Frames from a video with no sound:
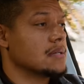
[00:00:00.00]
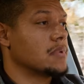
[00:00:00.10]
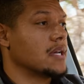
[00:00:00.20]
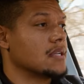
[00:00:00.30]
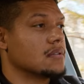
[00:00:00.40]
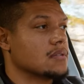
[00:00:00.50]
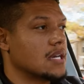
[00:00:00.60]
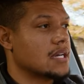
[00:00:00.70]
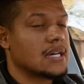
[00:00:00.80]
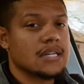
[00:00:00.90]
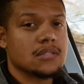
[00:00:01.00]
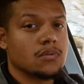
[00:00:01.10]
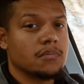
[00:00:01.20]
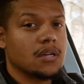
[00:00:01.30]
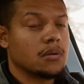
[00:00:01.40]
But yeah, guys,
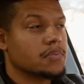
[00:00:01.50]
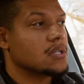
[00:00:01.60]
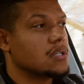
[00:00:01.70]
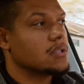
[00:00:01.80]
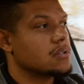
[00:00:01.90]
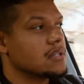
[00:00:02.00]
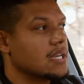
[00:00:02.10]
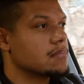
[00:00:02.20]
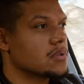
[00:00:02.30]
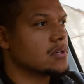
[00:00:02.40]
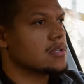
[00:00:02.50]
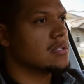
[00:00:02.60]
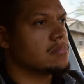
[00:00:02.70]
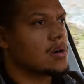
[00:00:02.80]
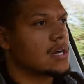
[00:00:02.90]
we're going to be helping another neighbor
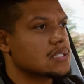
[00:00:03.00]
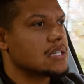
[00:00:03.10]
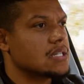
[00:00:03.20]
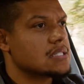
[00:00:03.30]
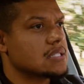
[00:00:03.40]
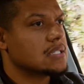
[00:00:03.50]
in the process.